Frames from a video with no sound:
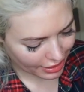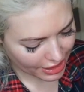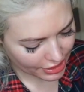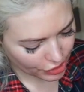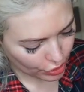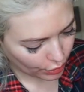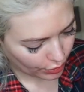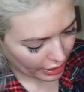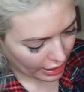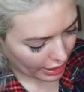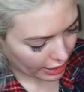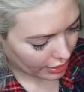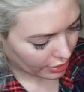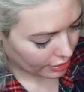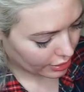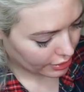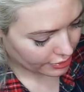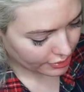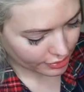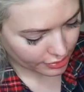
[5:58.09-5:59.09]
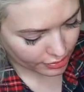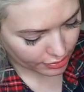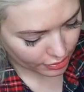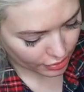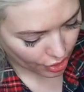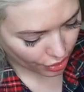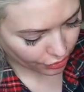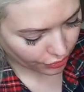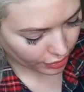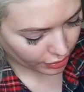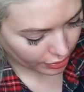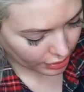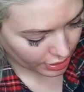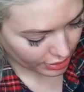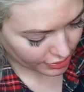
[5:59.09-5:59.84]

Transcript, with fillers: It's okay. It's not really.